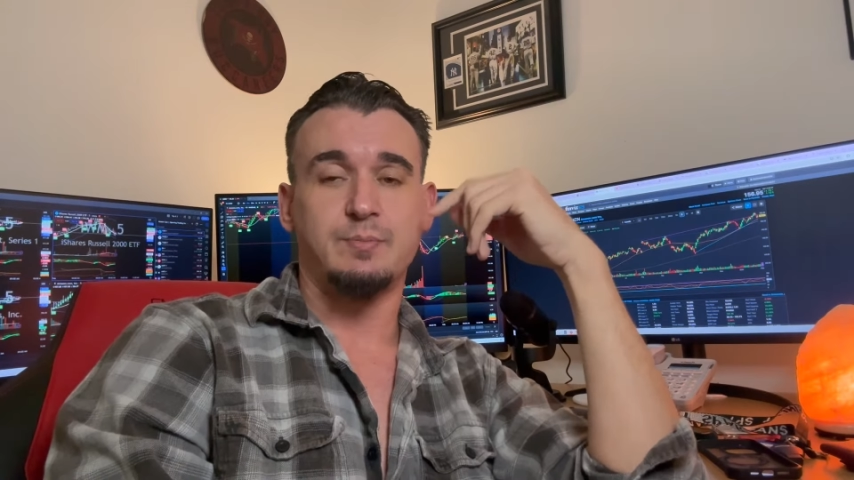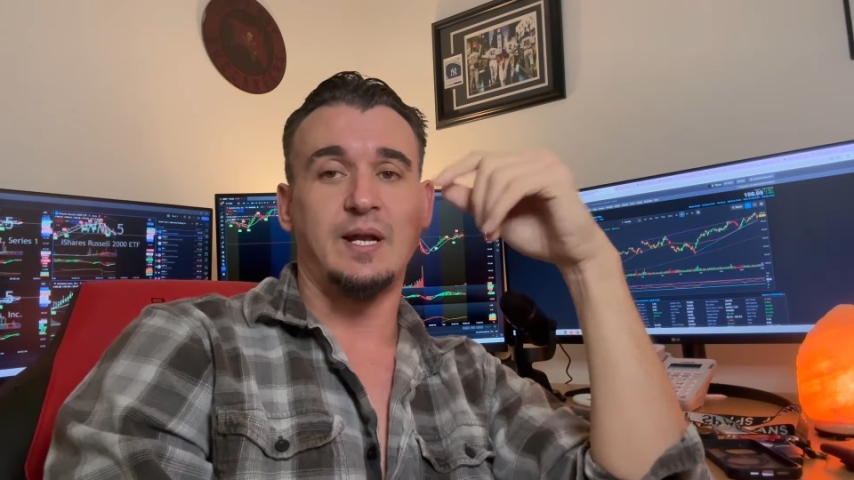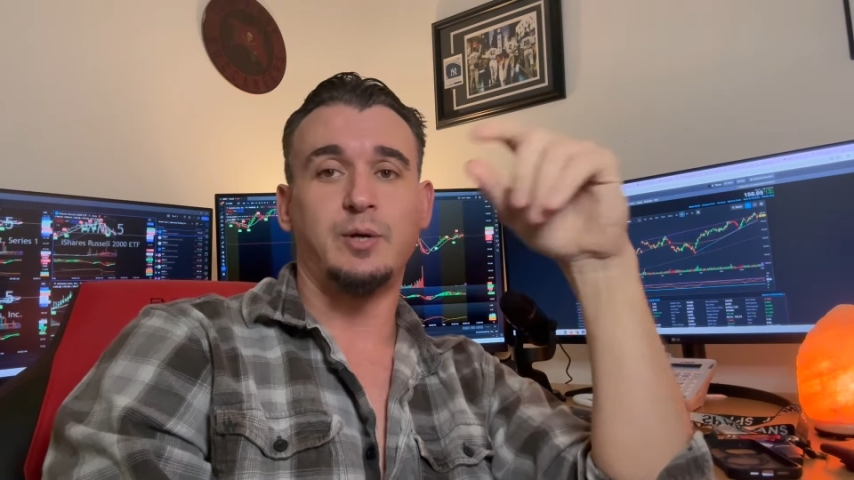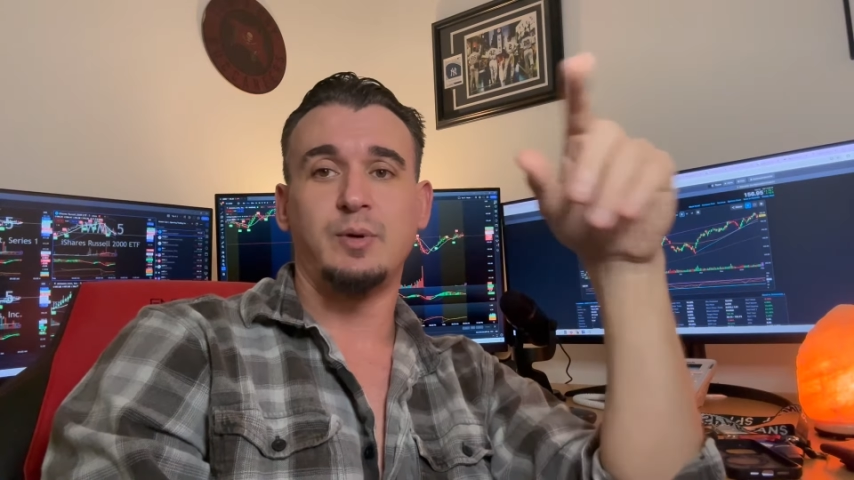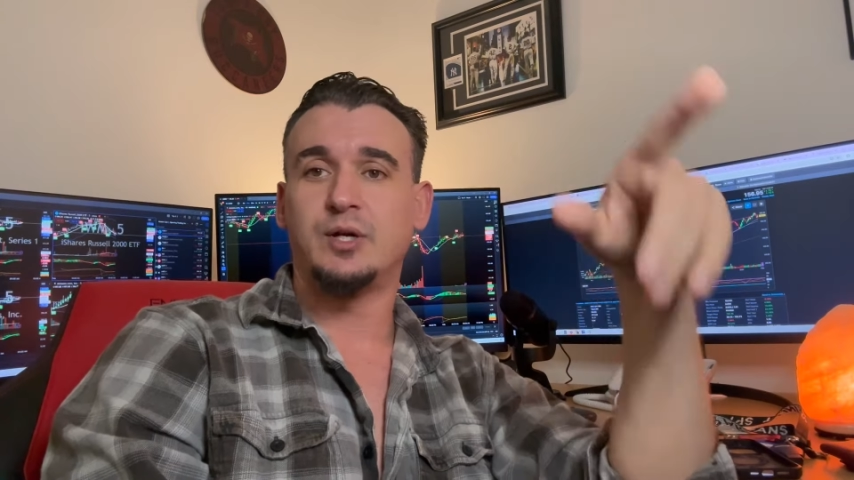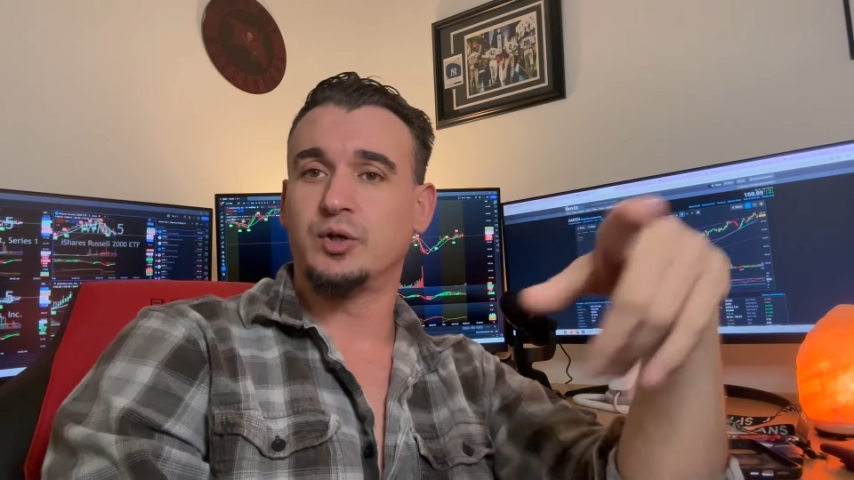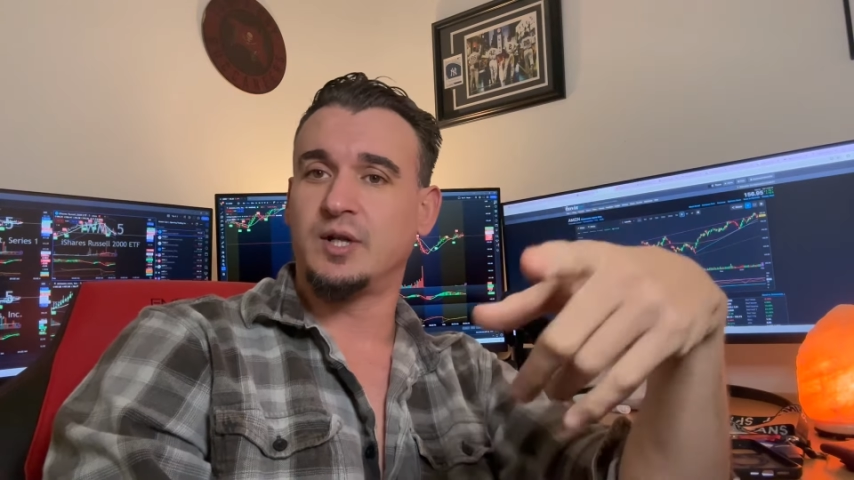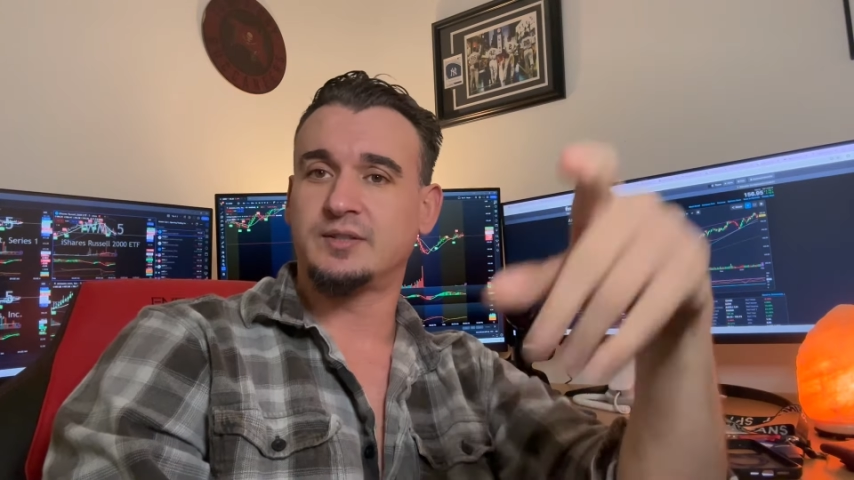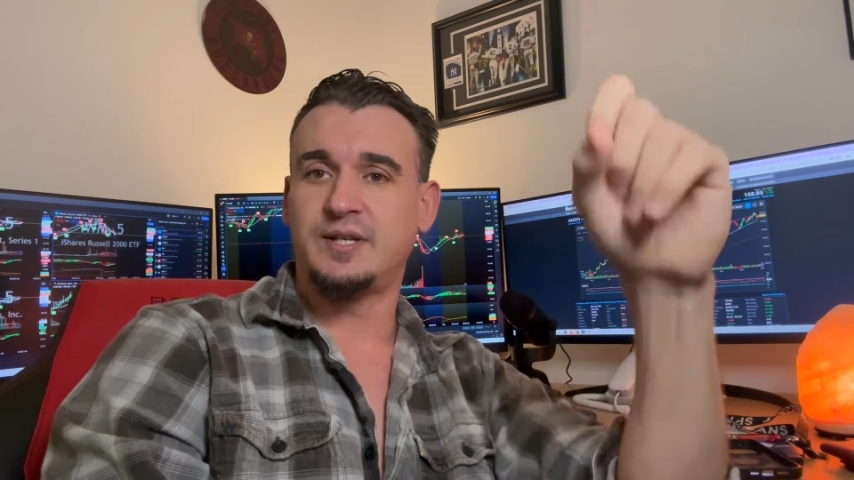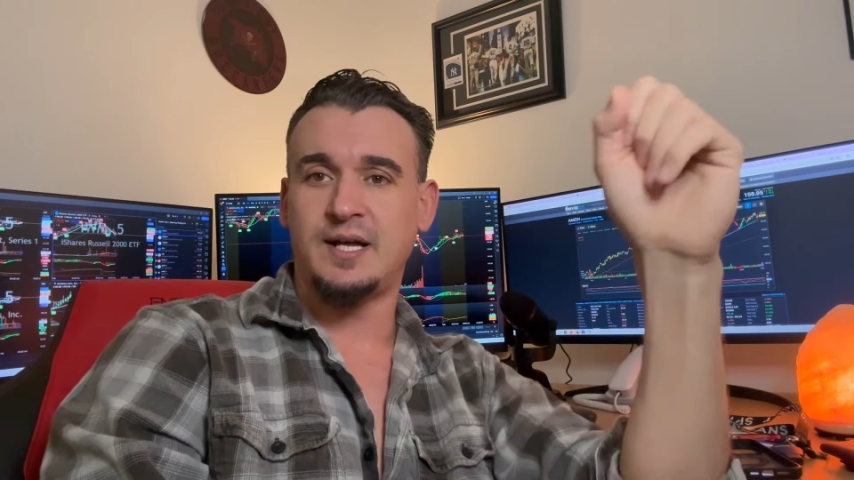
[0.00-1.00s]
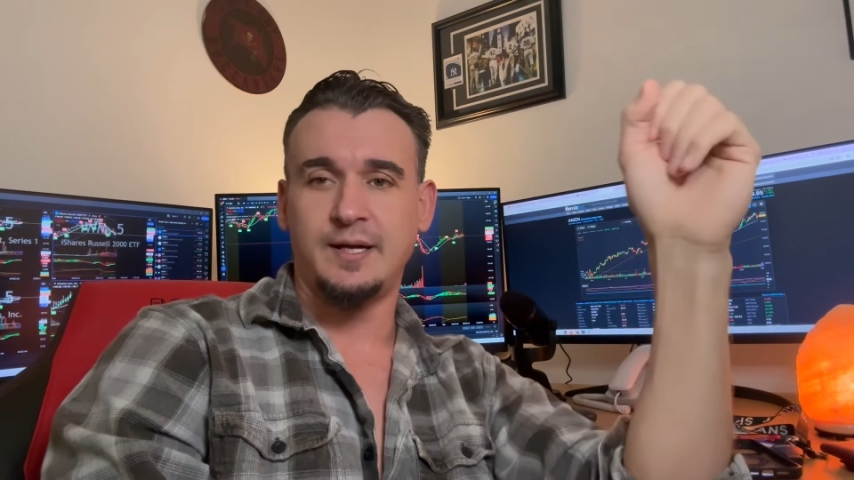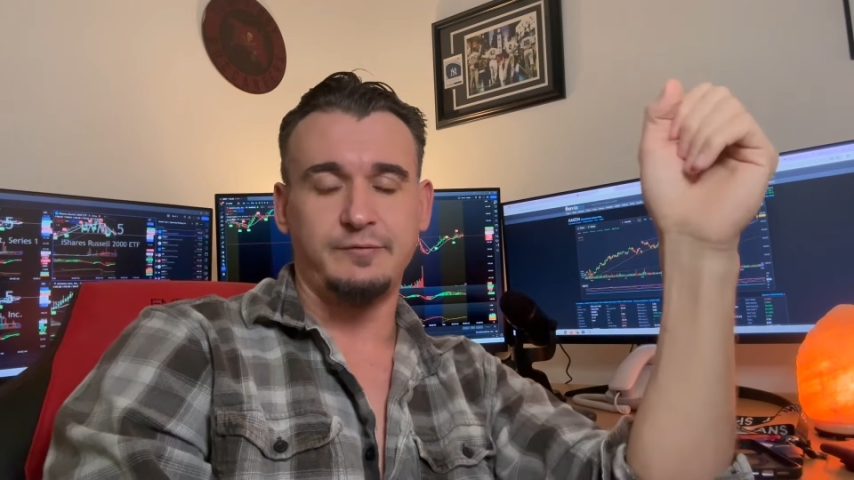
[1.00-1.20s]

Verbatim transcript: But anyway, good luck today.